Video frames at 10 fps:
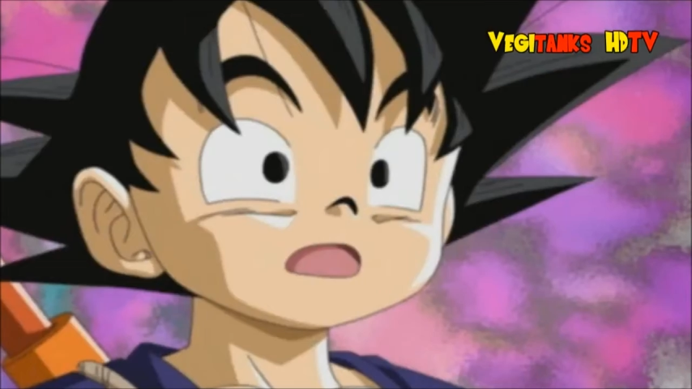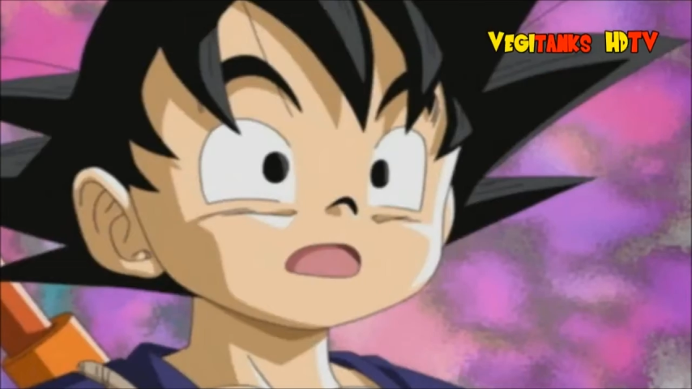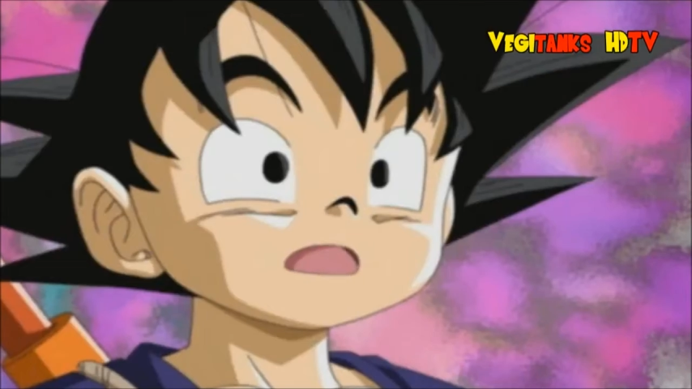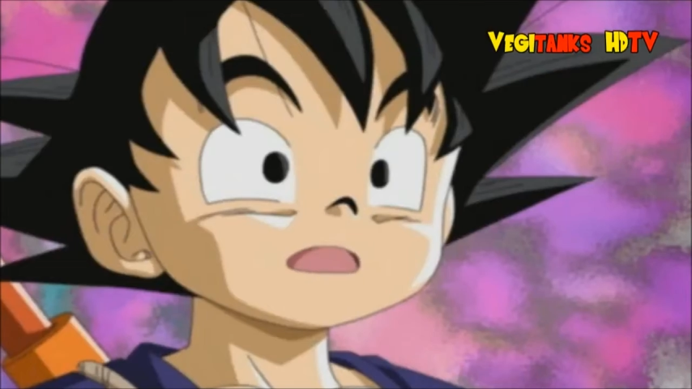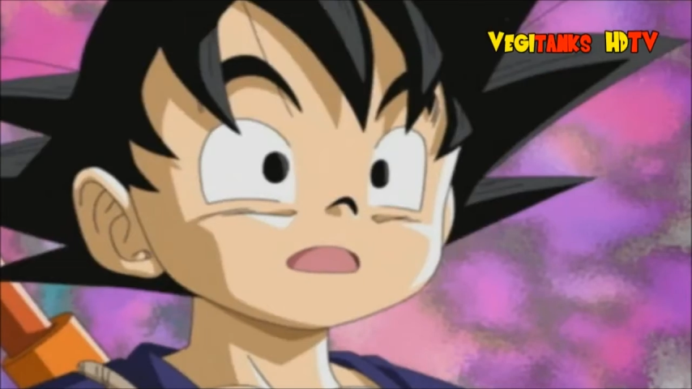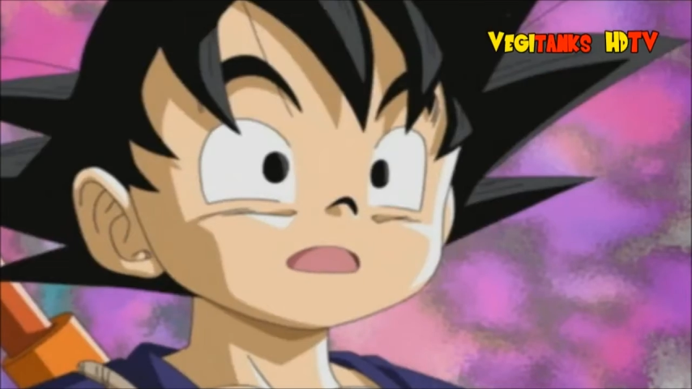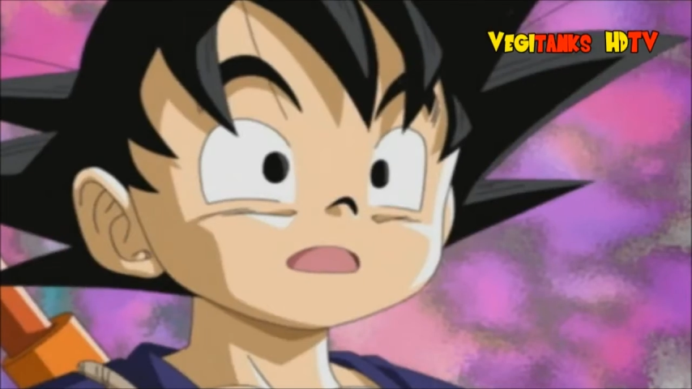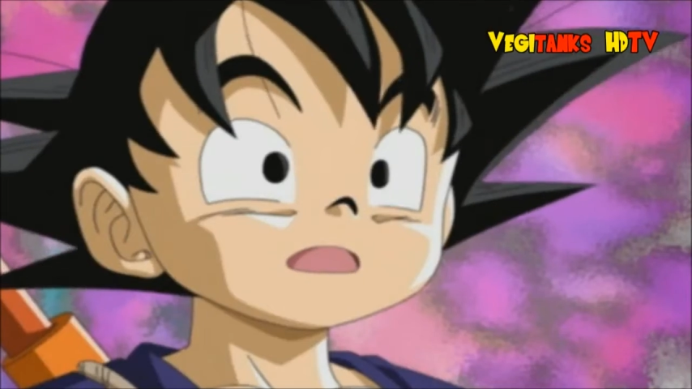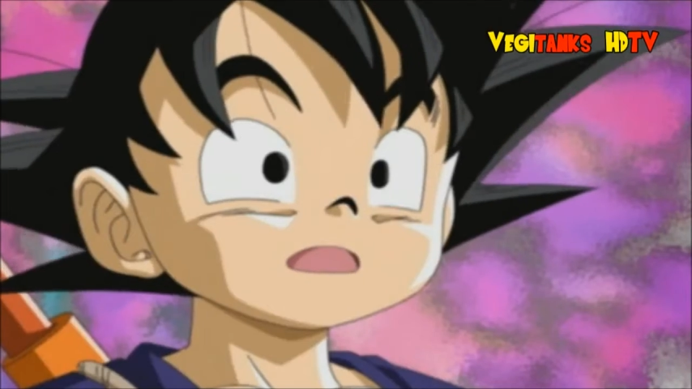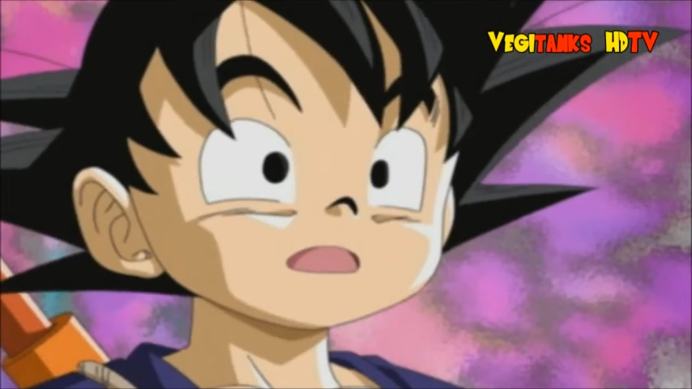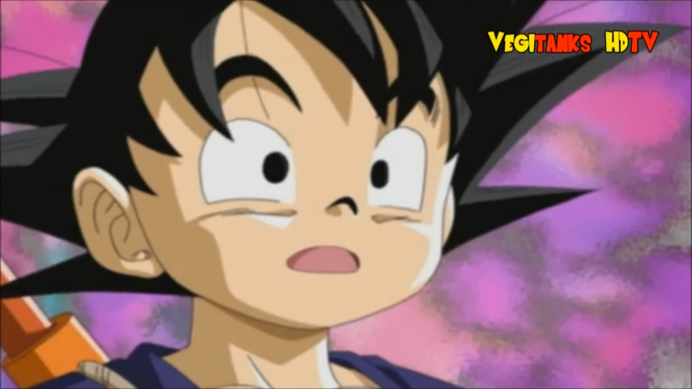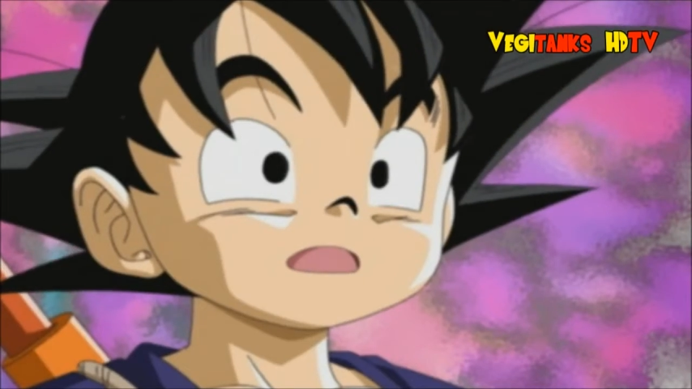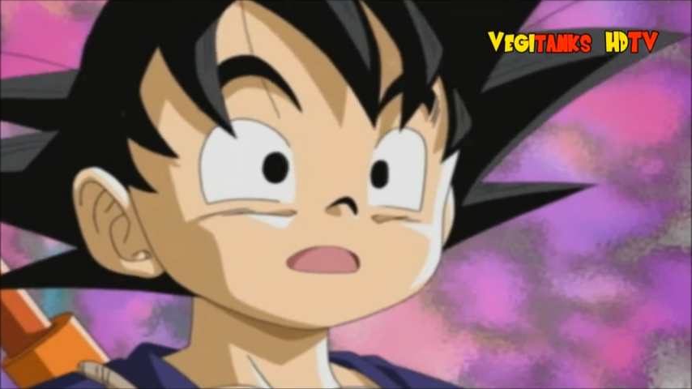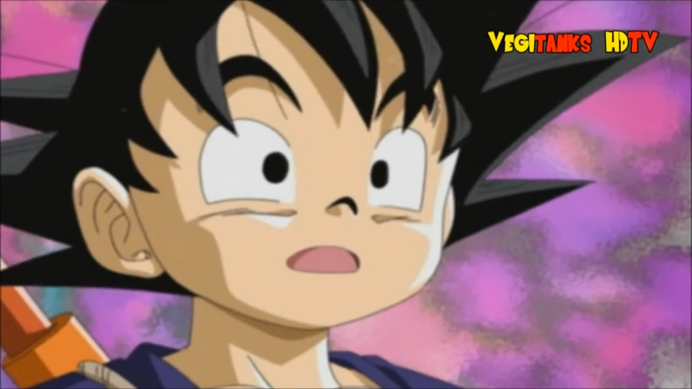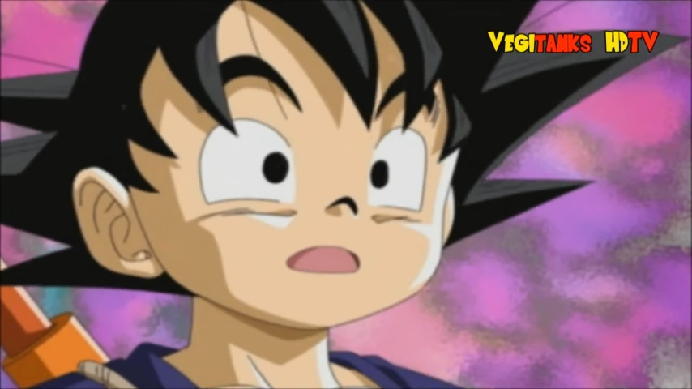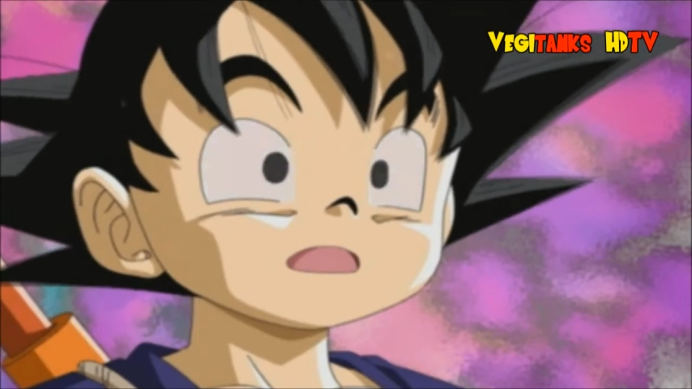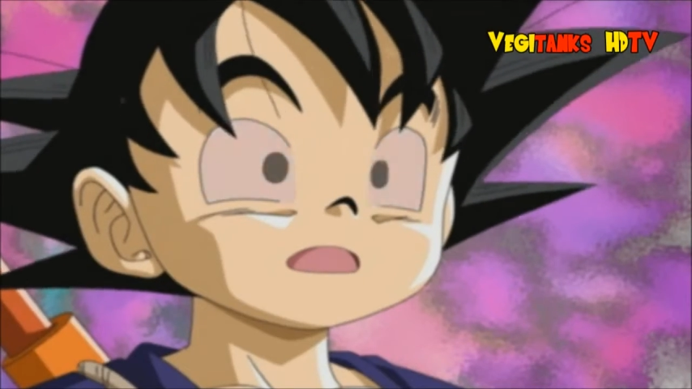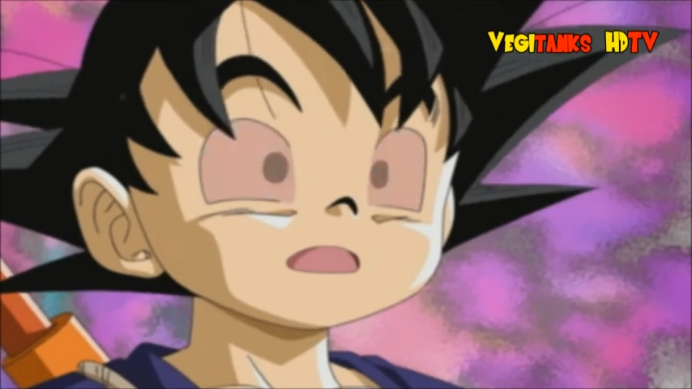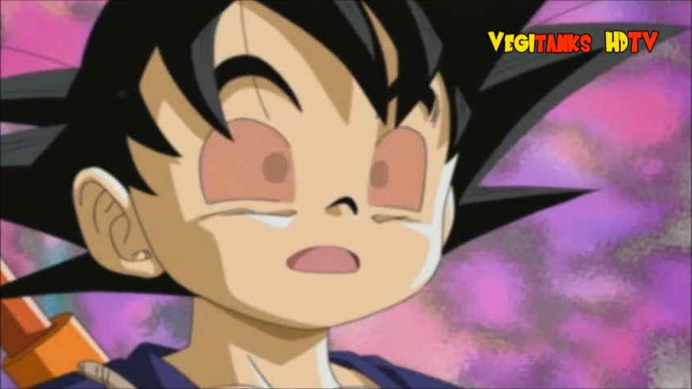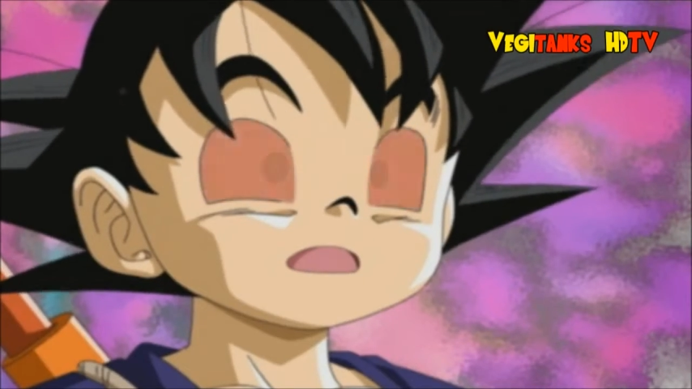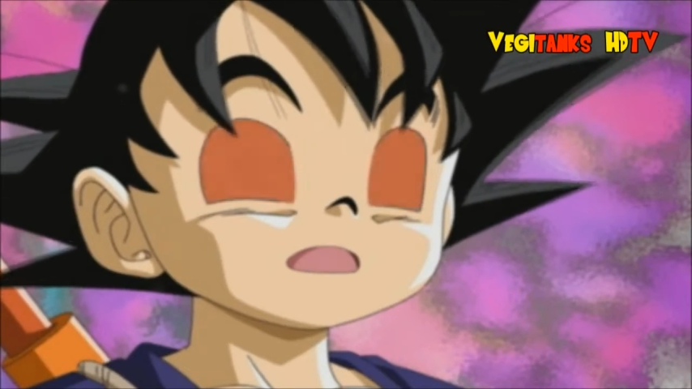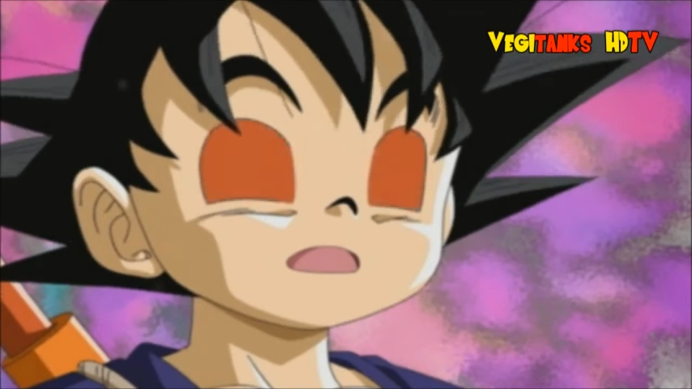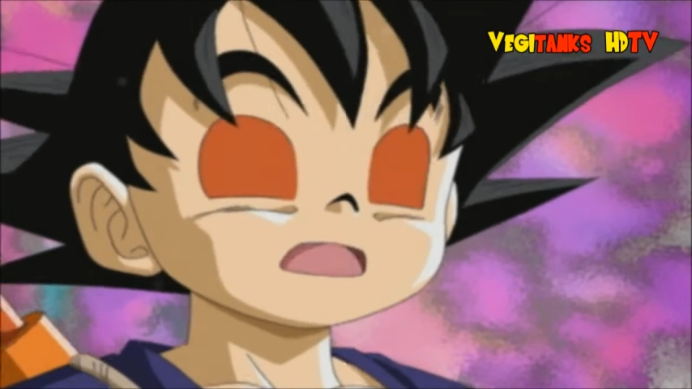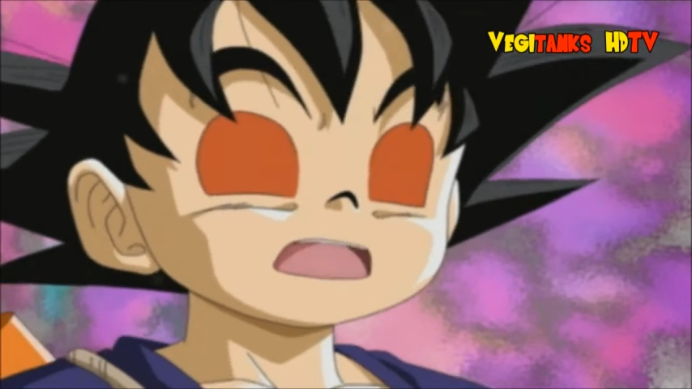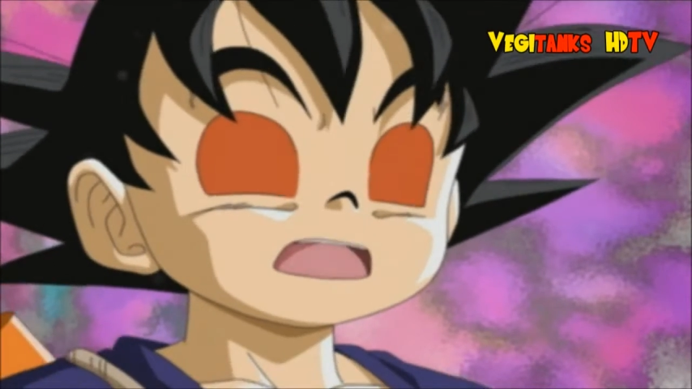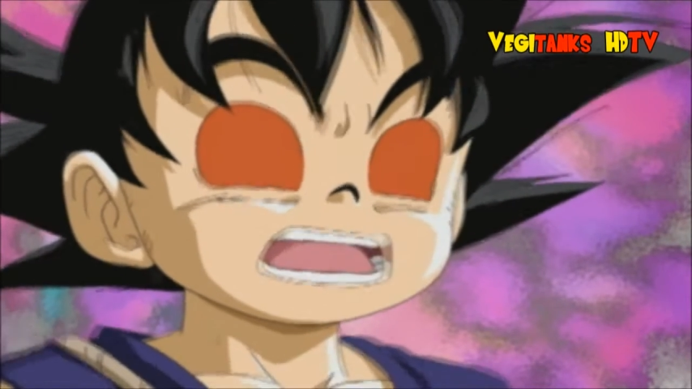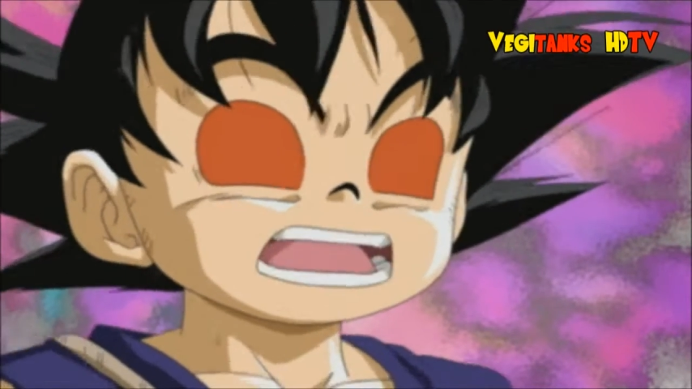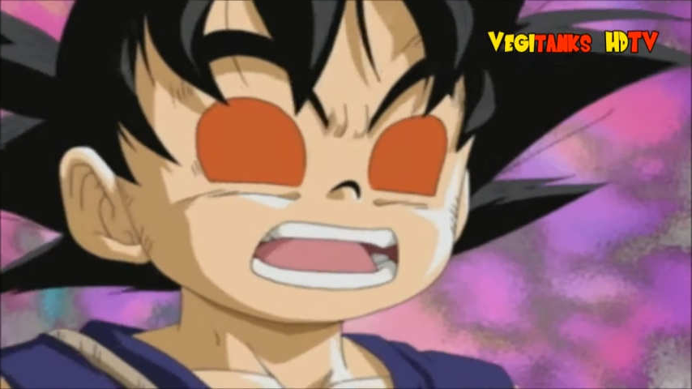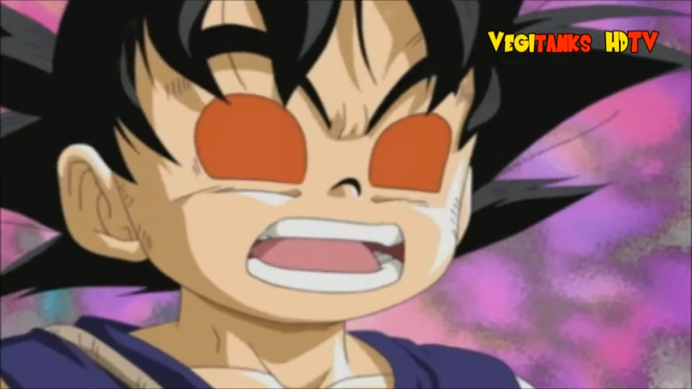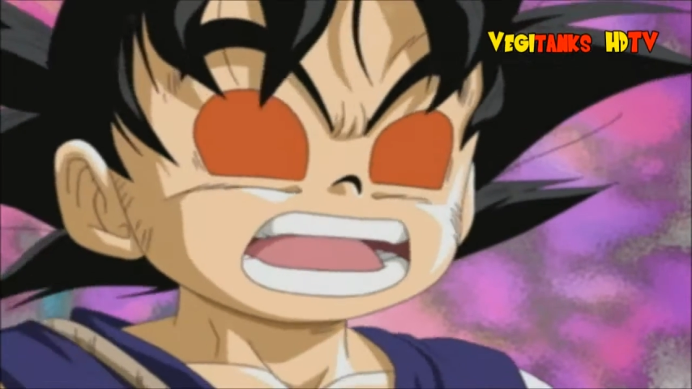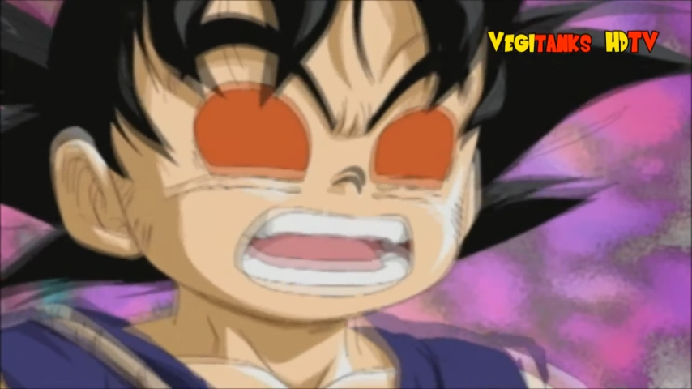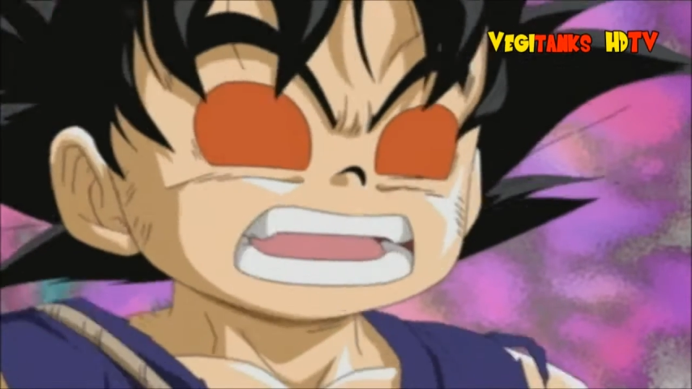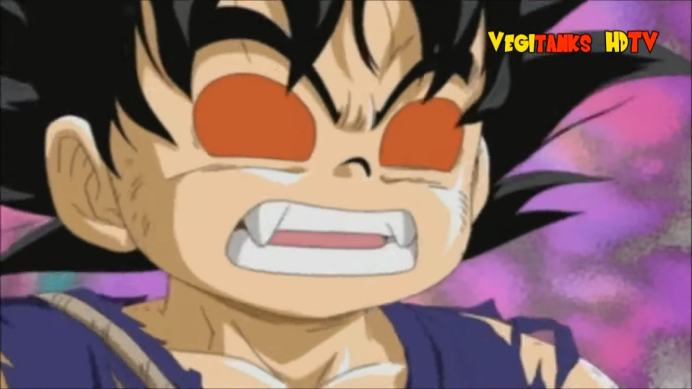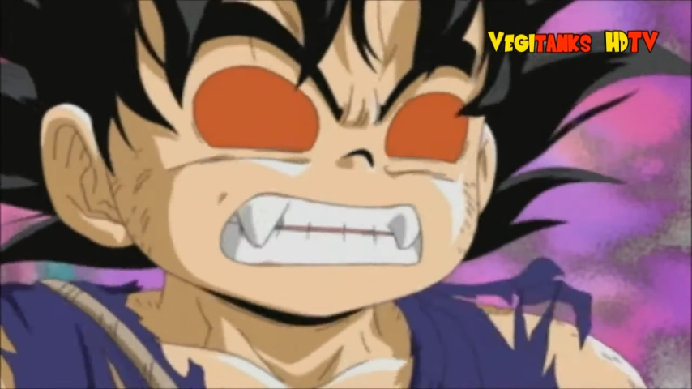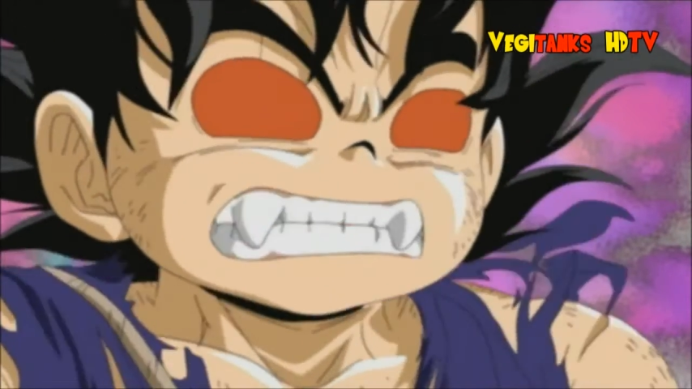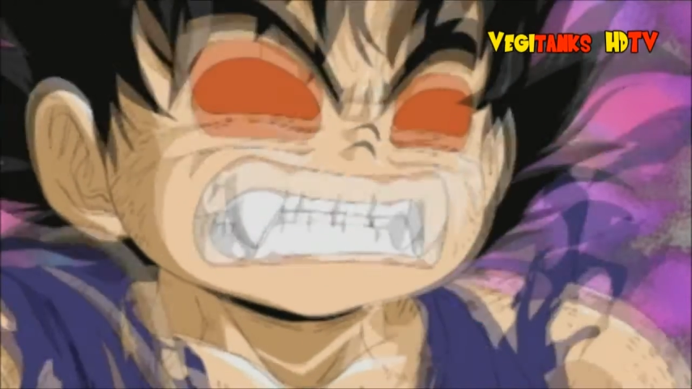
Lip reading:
(no speaker visible)